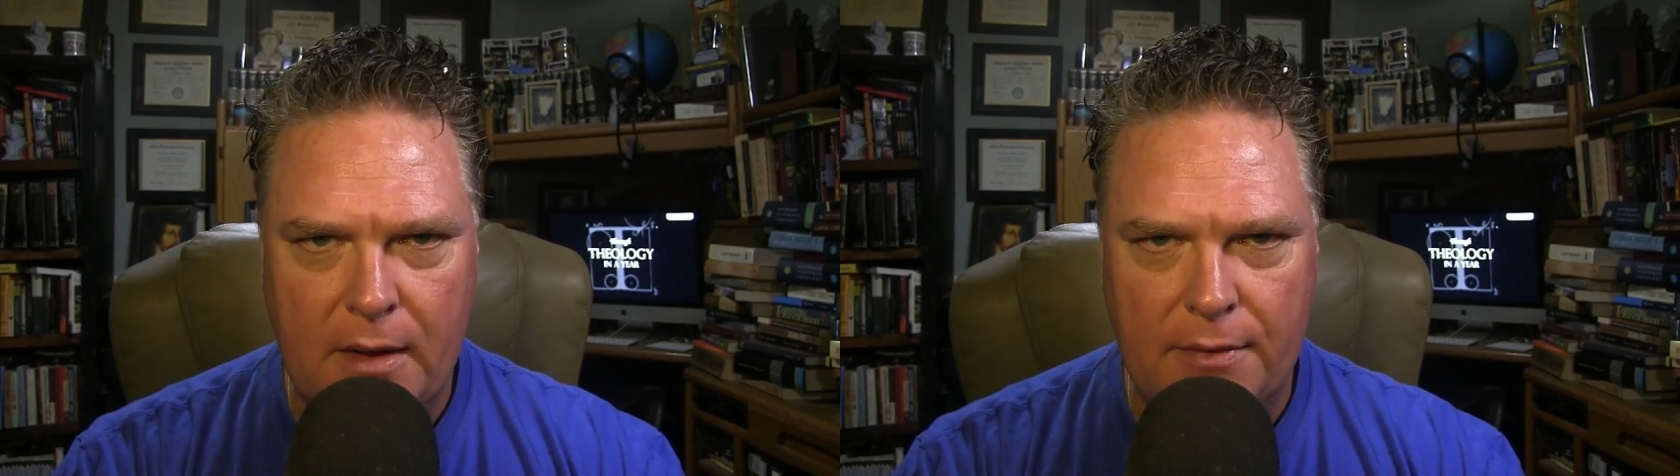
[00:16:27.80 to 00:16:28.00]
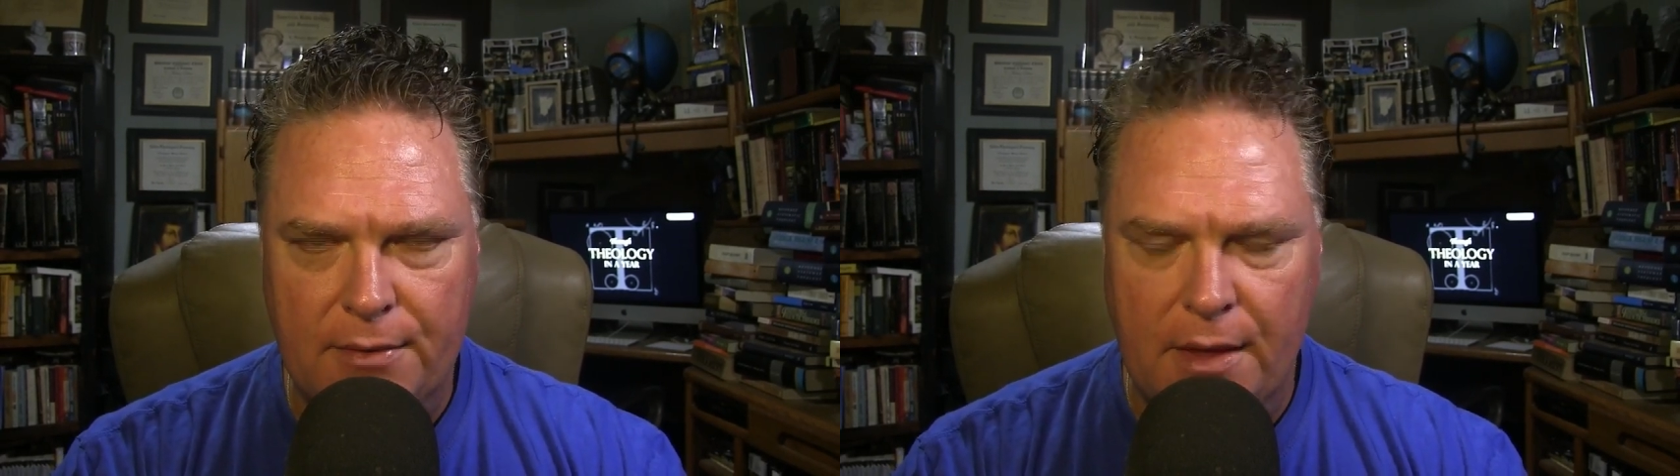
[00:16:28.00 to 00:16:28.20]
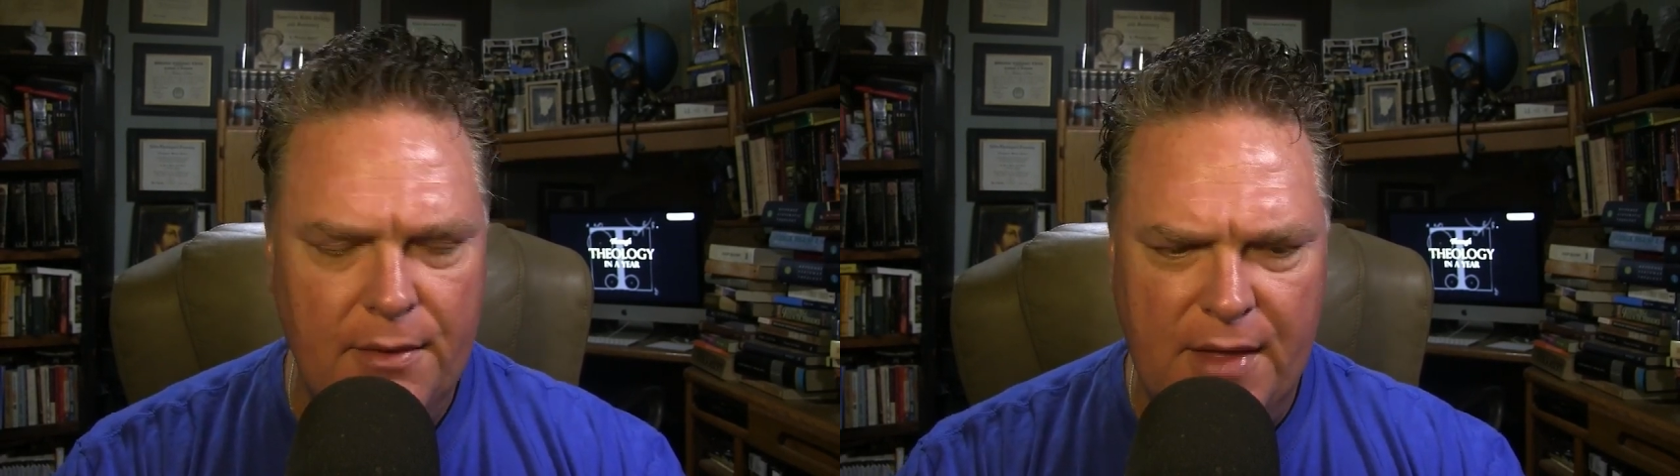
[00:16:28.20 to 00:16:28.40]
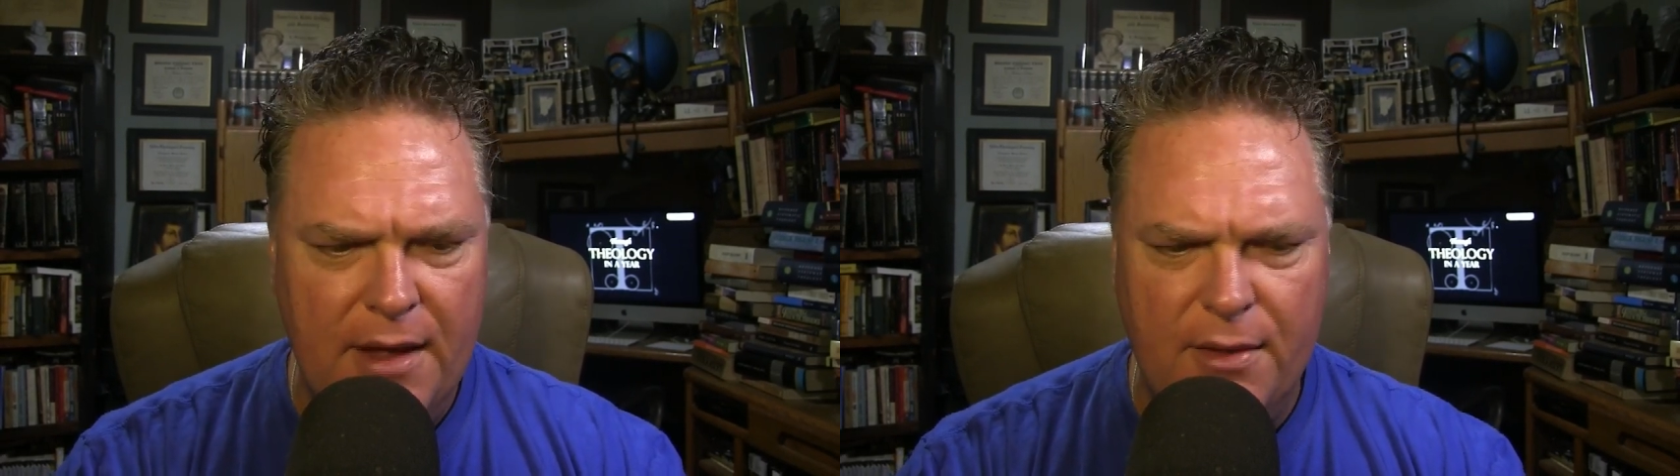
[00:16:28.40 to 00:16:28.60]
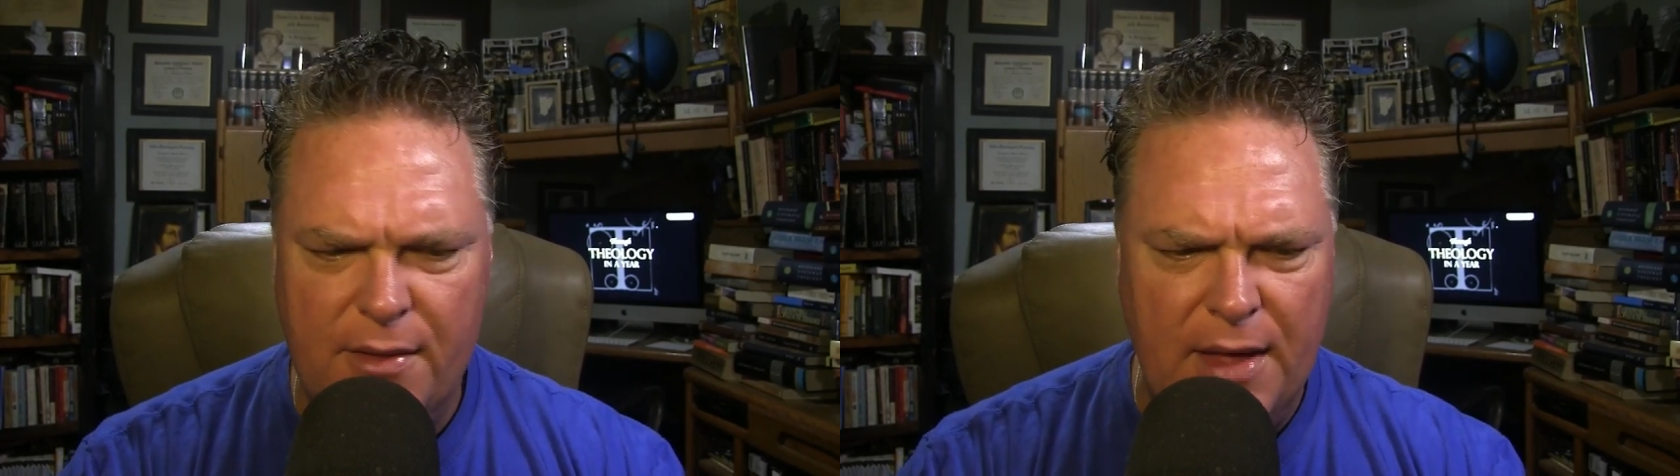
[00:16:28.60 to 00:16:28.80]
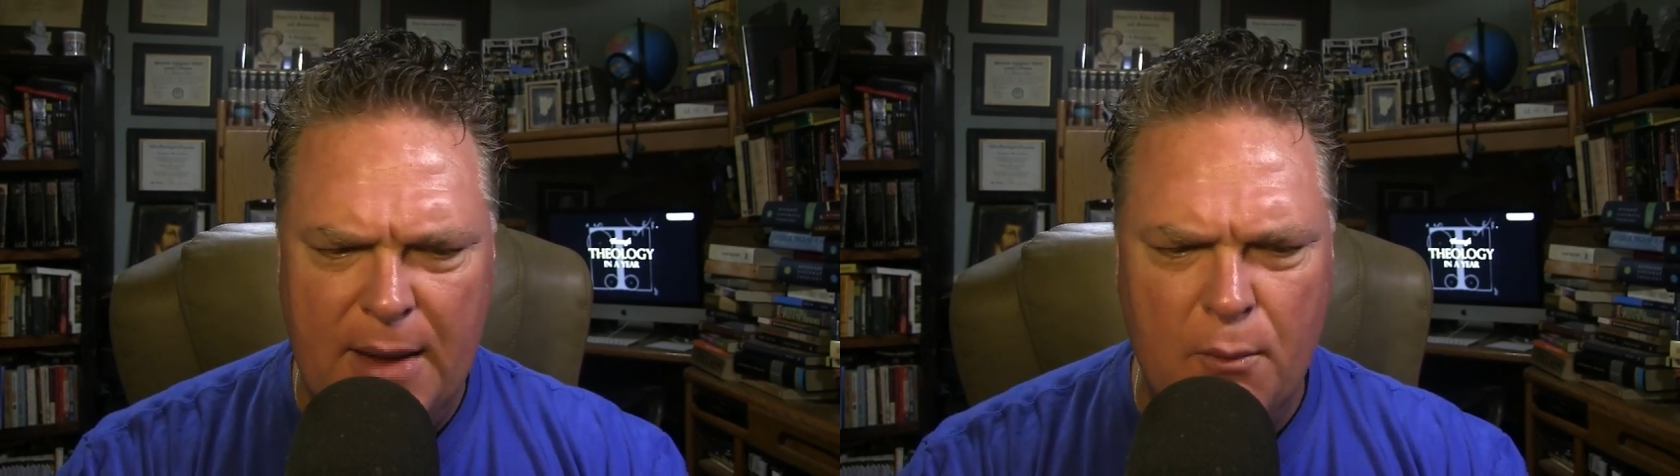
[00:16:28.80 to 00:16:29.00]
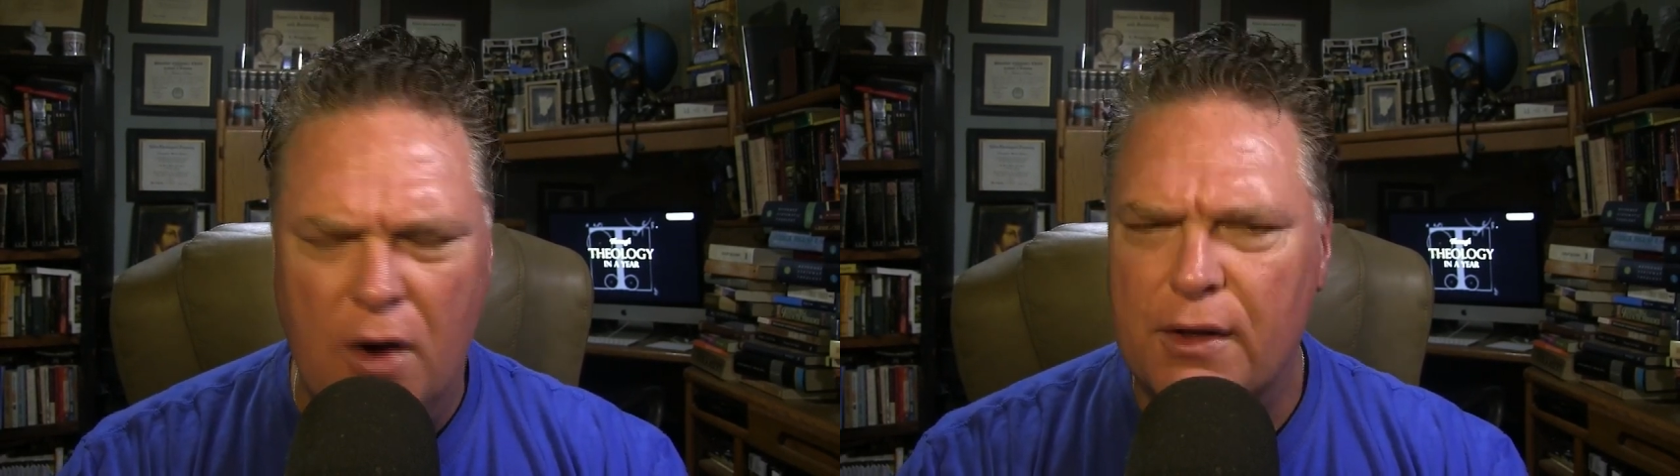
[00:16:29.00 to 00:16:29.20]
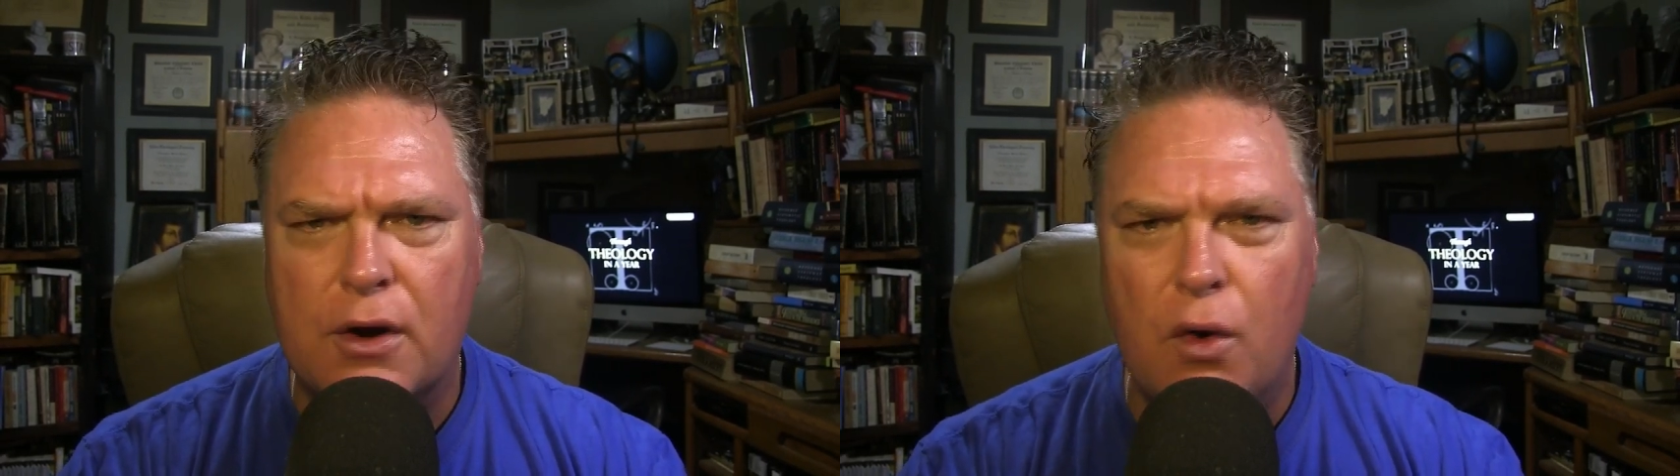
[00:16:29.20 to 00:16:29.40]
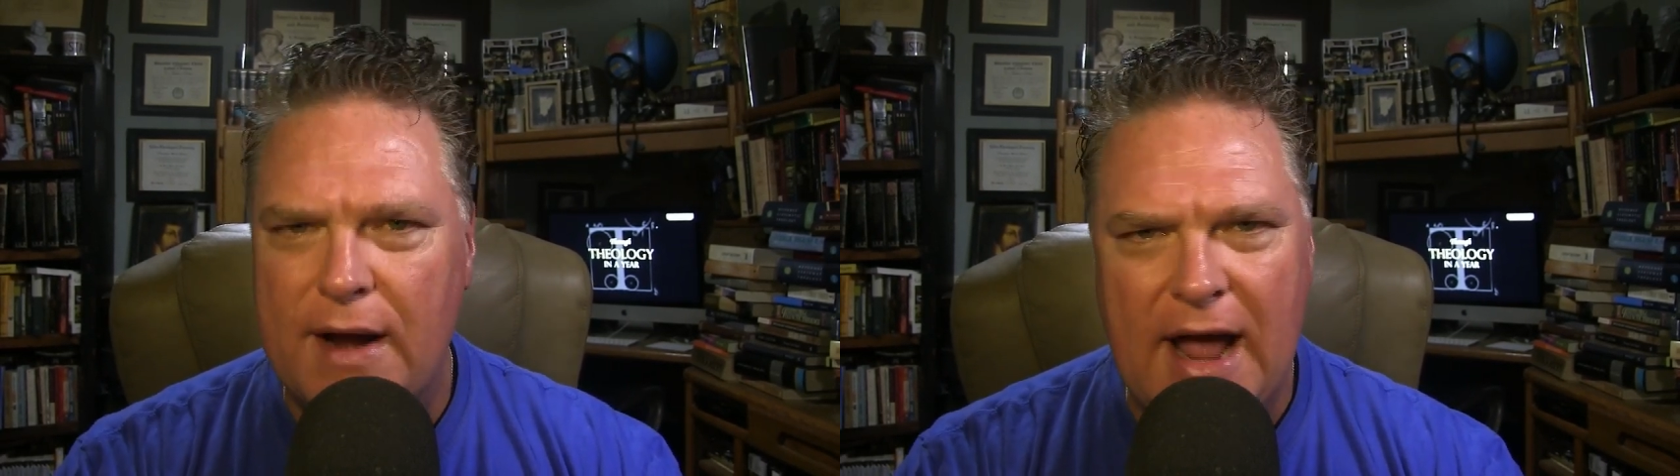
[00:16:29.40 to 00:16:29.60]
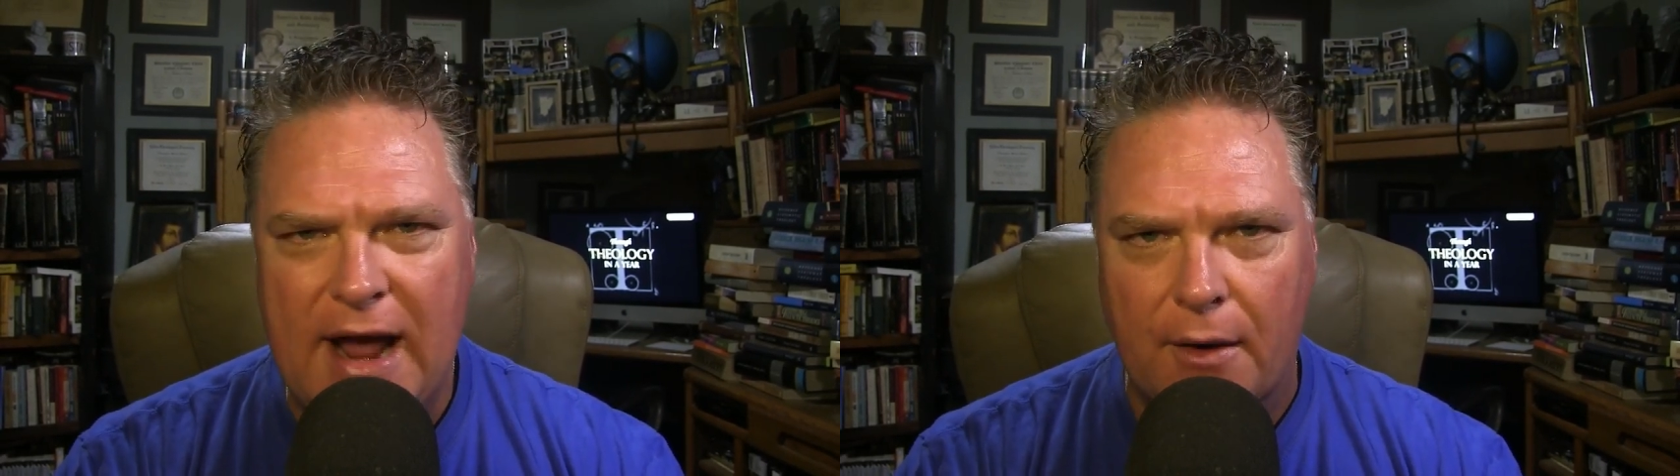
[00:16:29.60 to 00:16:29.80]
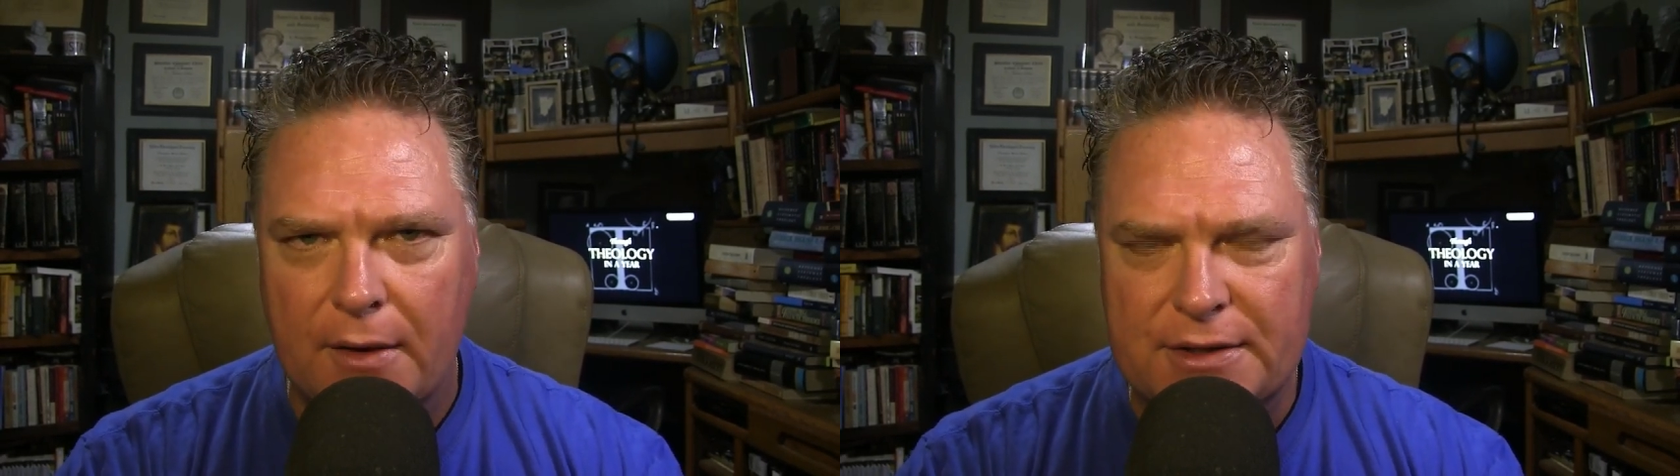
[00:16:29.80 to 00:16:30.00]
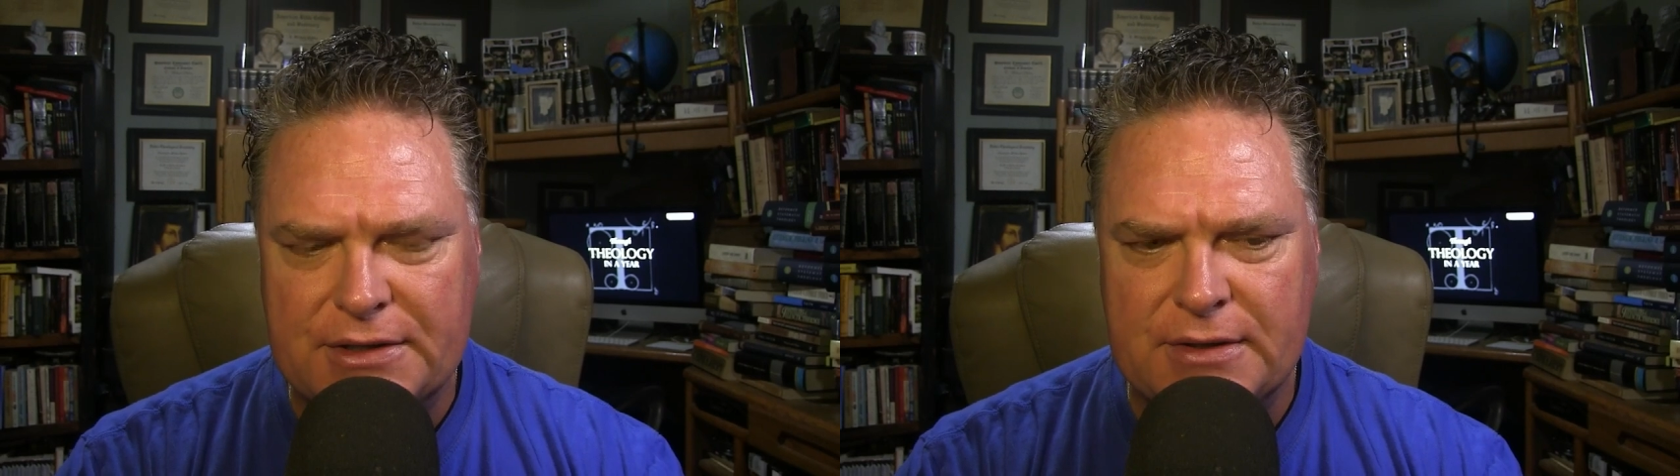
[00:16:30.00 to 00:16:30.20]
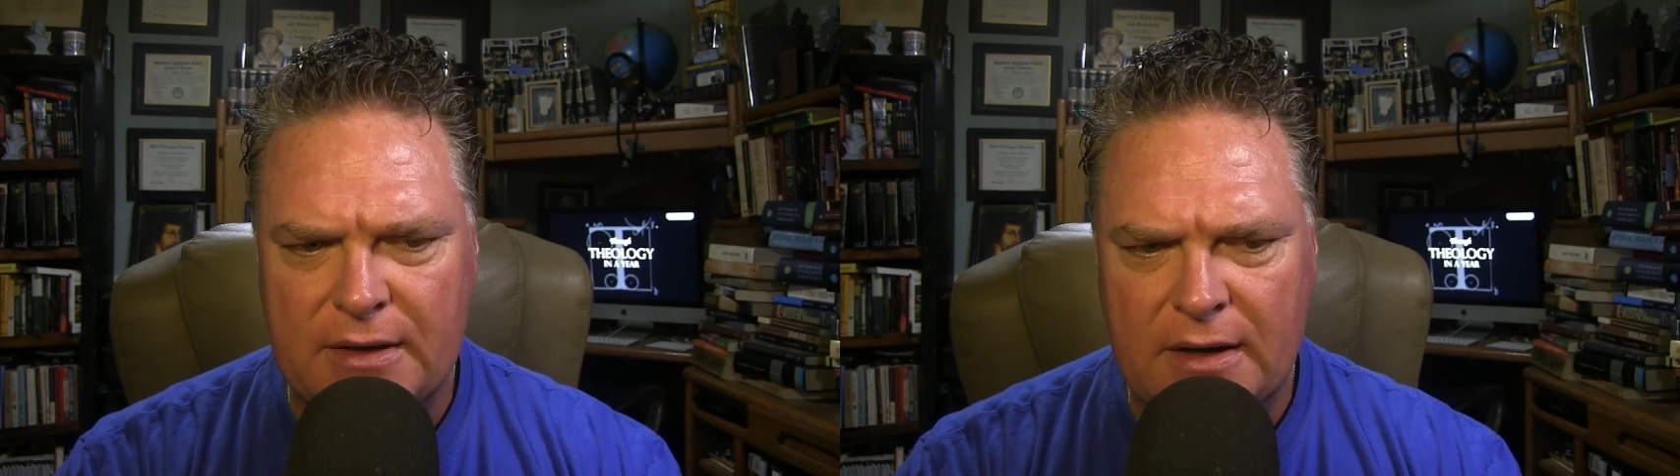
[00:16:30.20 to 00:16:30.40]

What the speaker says: They weren't the creators.